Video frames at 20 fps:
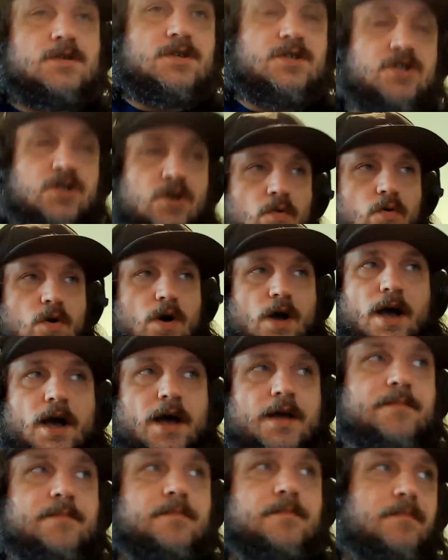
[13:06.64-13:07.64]
So
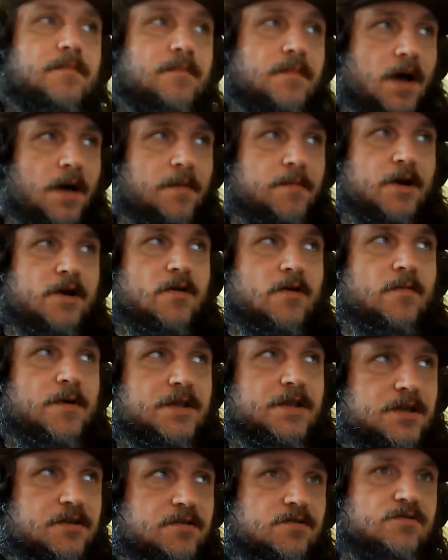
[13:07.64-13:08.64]
I'm
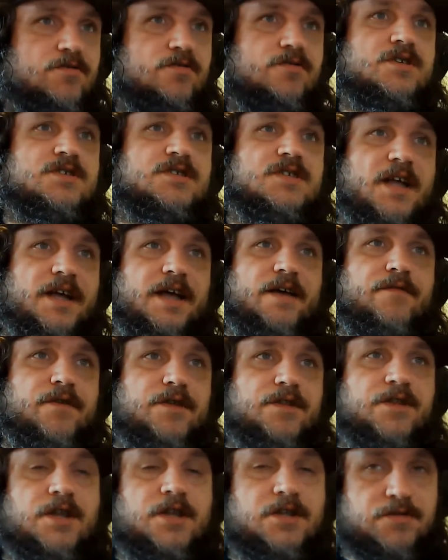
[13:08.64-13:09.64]
recommending to do this like
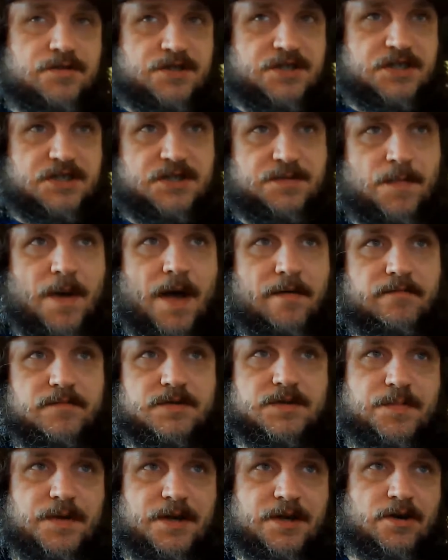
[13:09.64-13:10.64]
every 3 to 6
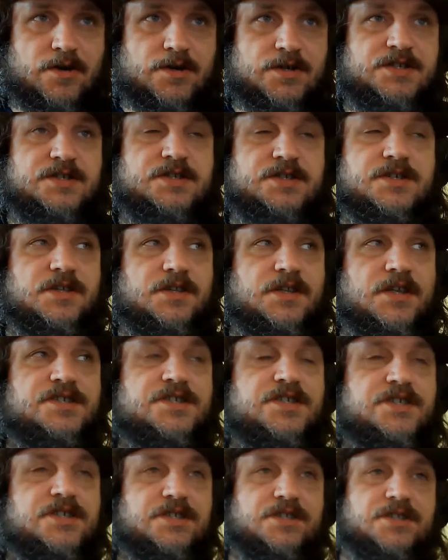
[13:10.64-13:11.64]
months, because
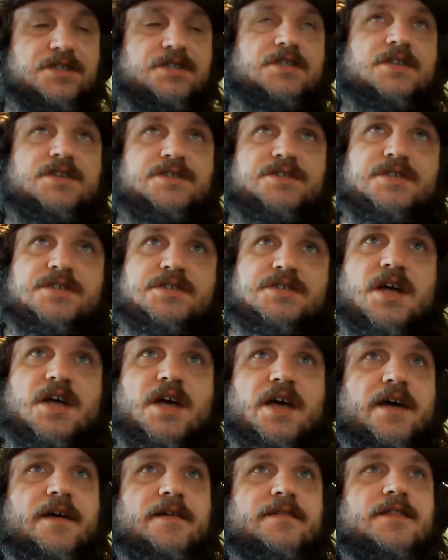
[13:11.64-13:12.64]
this is
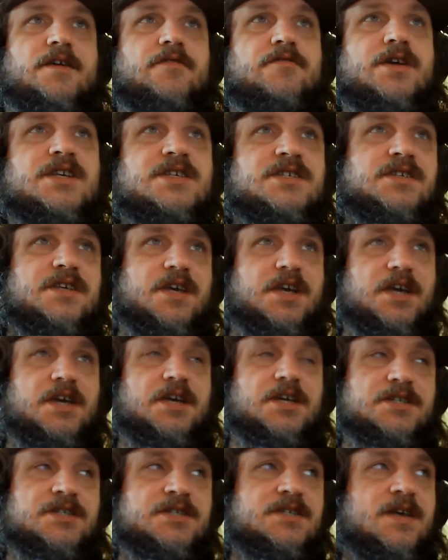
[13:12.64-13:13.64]
the risk
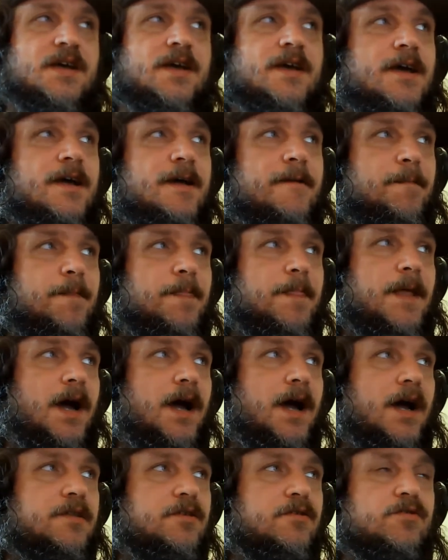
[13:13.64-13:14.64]
is
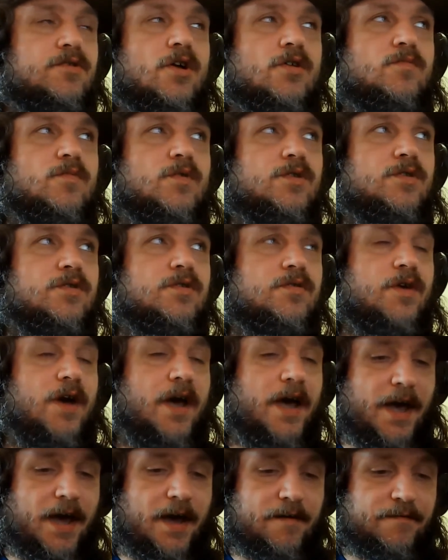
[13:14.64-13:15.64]
that you don't want to
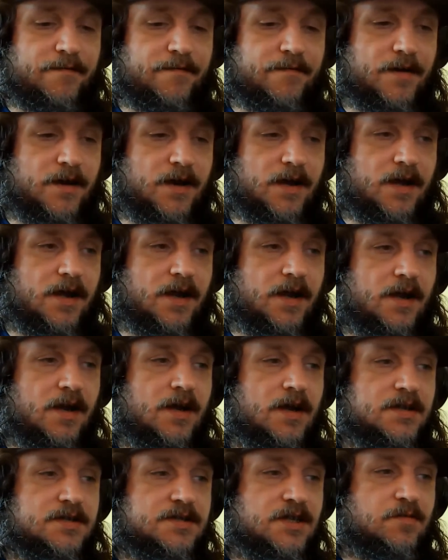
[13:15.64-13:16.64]
have a
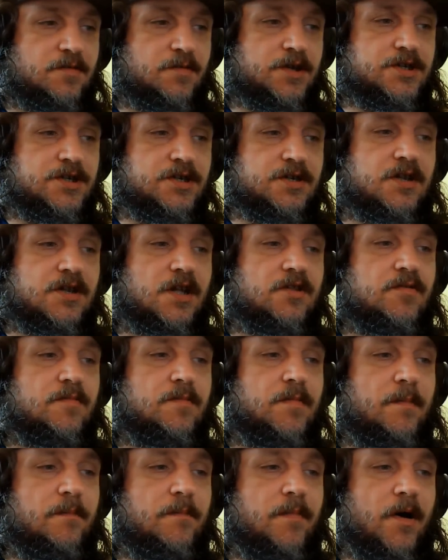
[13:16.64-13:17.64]
situation that you're
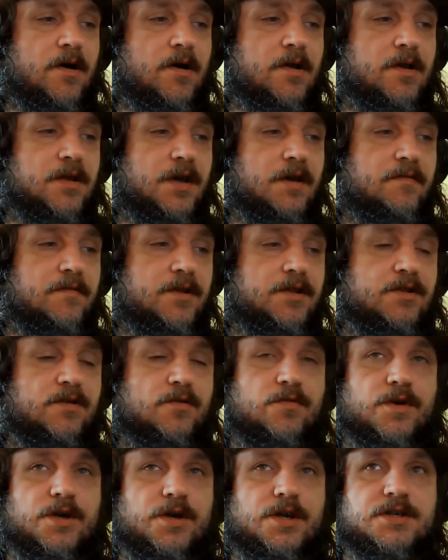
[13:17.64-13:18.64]
bombarding every
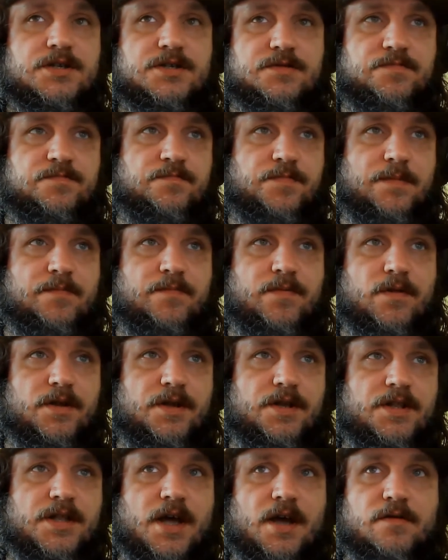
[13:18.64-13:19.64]
2 weeks people
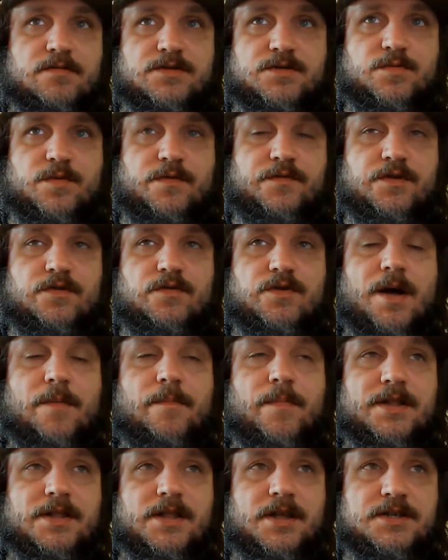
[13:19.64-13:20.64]
in-house with new
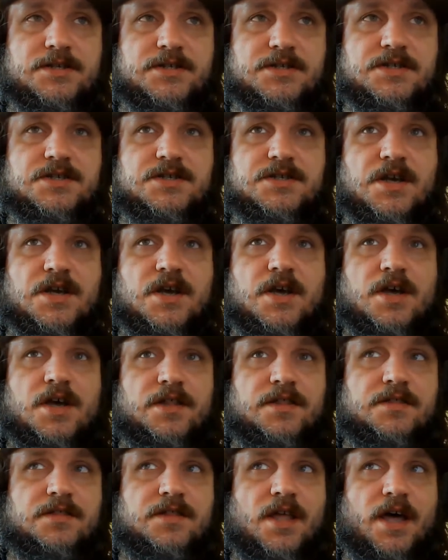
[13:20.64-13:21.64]
gap analysis.
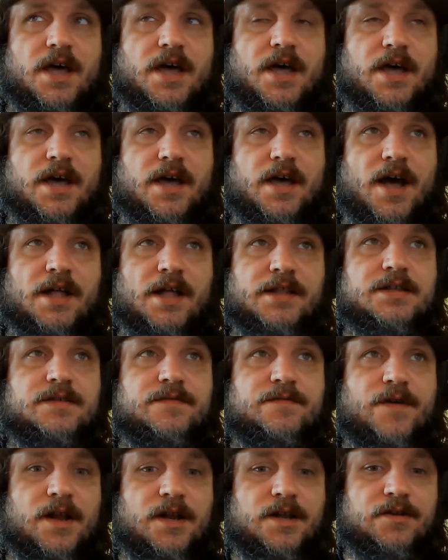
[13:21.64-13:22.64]
The added
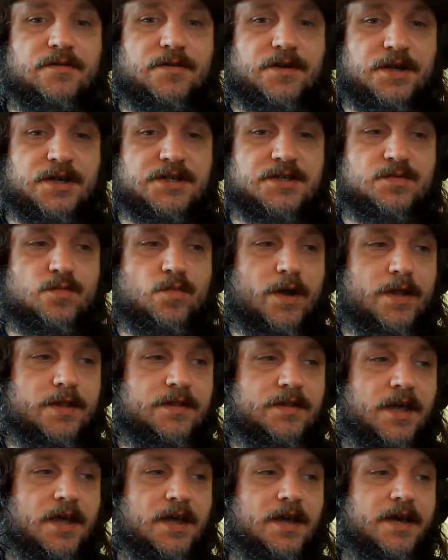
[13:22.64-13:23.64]
value is
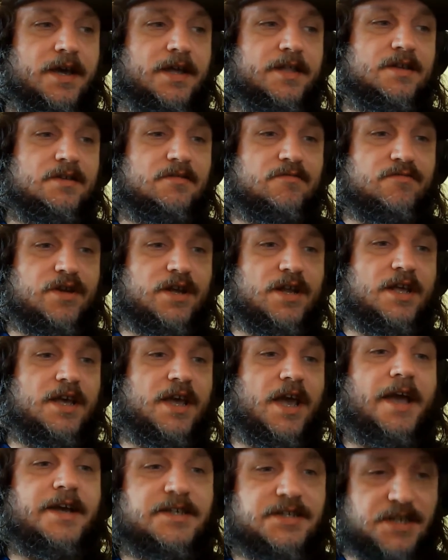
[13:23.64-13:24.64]
when they can
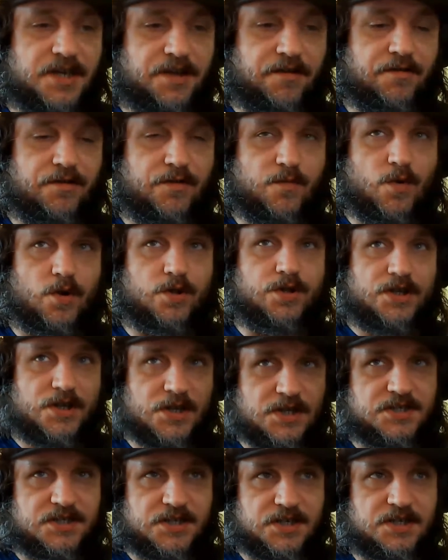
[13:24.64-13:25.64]
really execute what
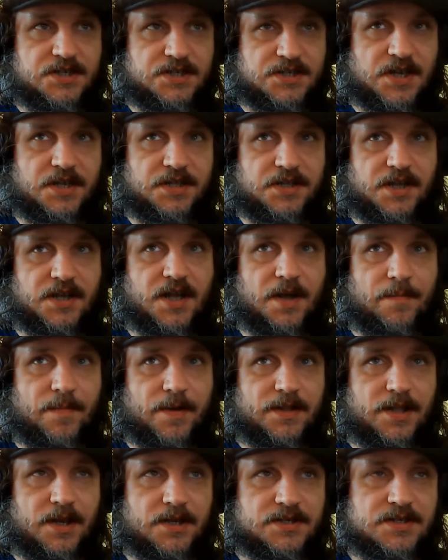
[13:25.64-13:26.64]
is inside the gap
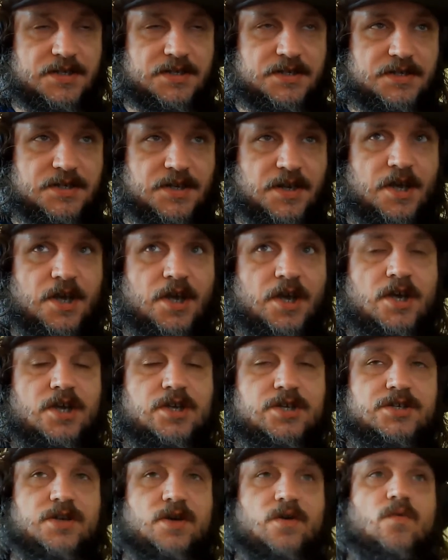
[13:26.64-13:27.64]
analysis.
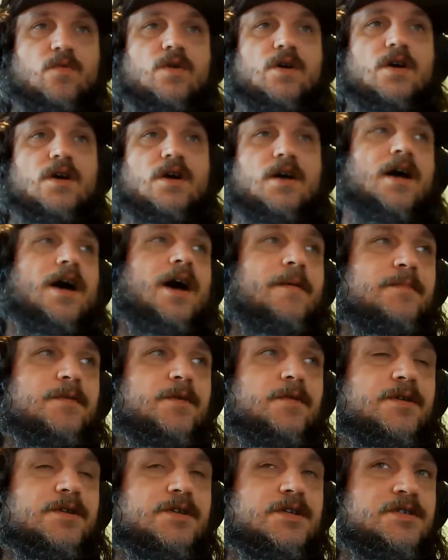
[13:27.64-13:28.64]
So I'm
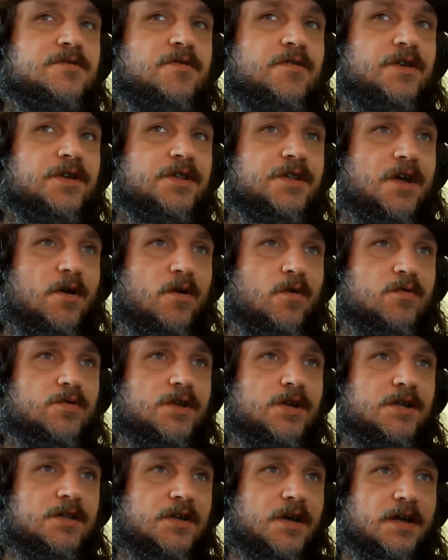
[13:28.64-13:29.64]
doing this during the
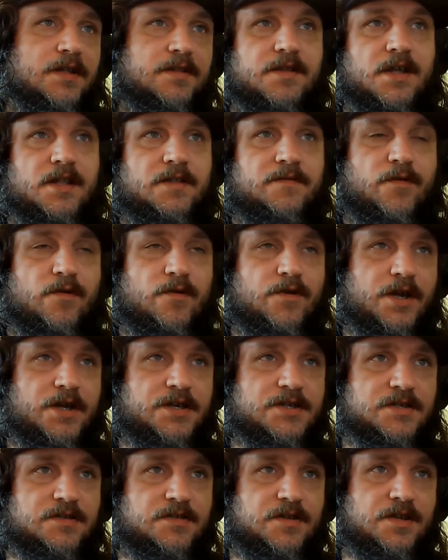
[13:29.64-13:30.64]
audit, and then for
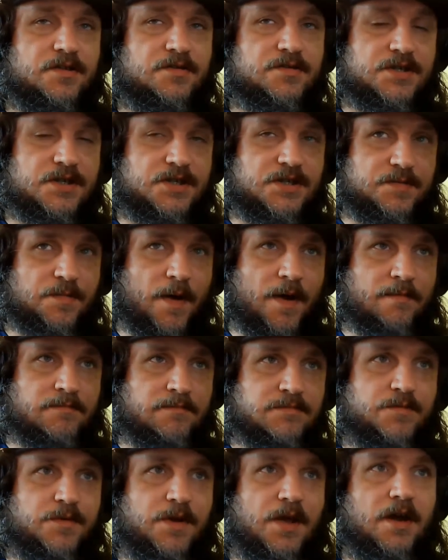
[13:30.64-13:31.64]
next 3 to 6
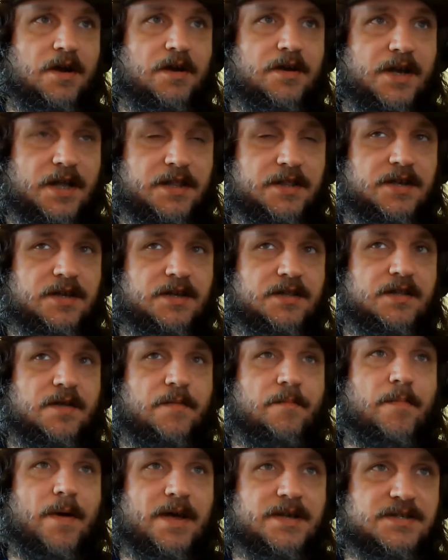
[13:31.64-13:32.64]
months, we are getting the
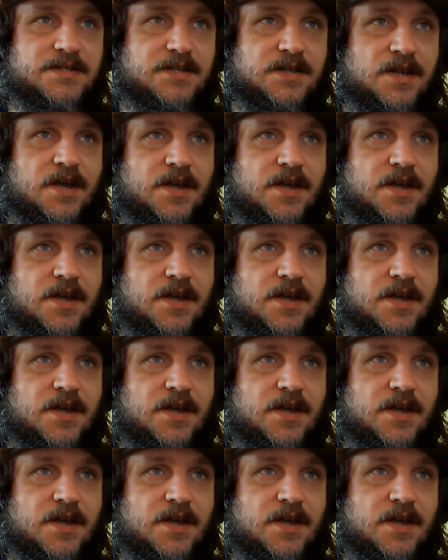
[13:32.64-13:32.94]
best